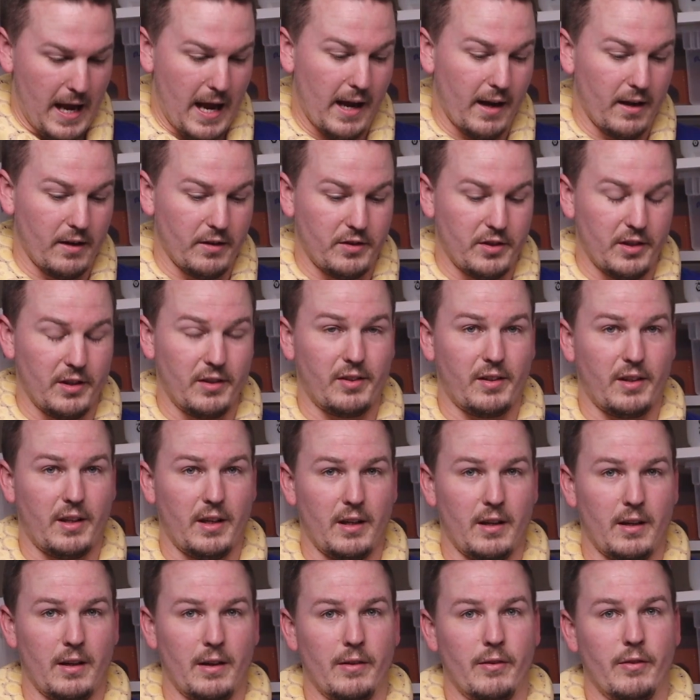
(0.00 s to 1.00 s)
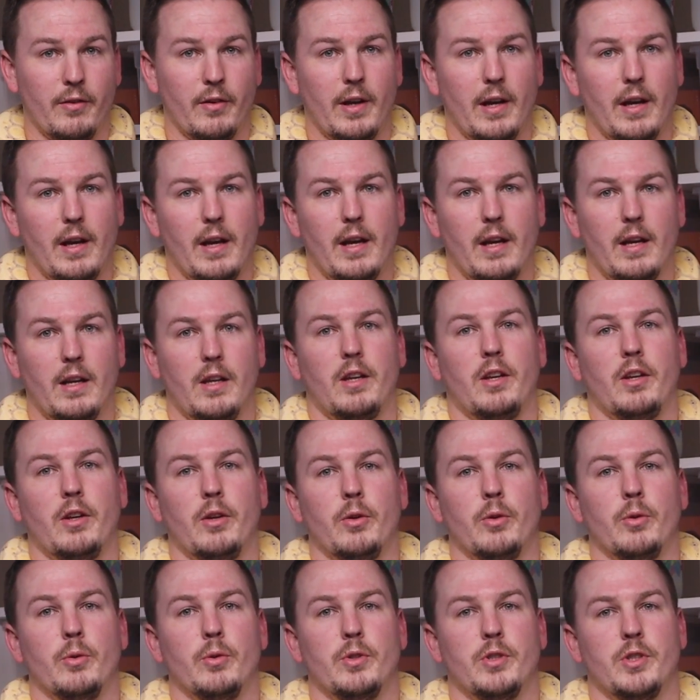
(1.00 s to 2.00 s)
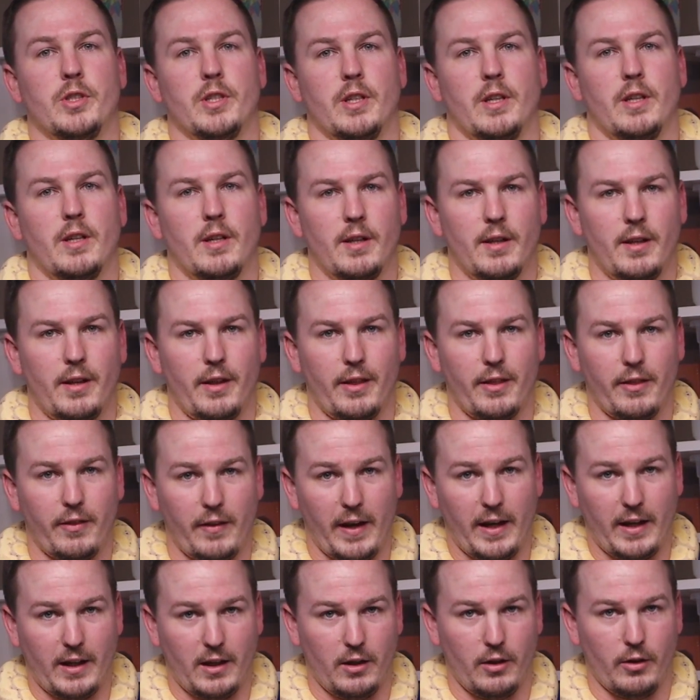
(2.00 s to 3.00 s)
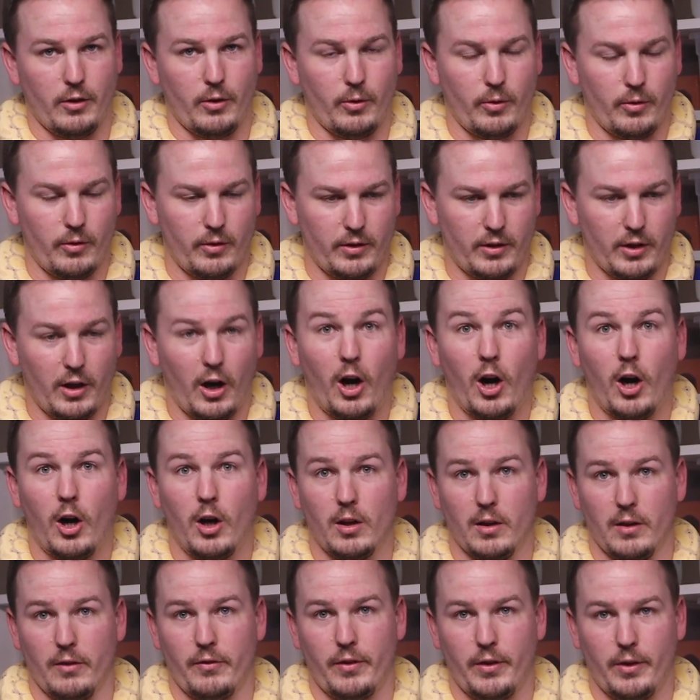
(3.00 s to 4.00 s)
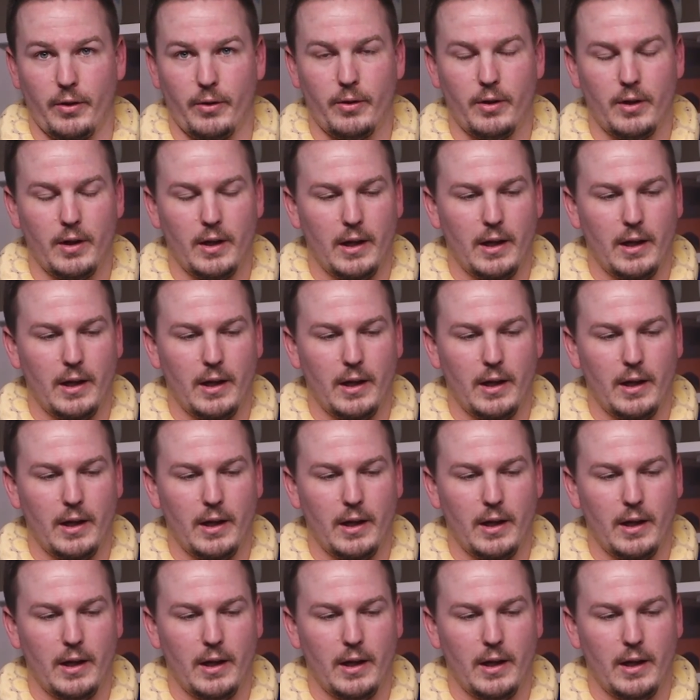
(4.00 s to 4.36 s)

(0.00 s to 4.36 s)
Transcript: and just give a huge thank you to all of you.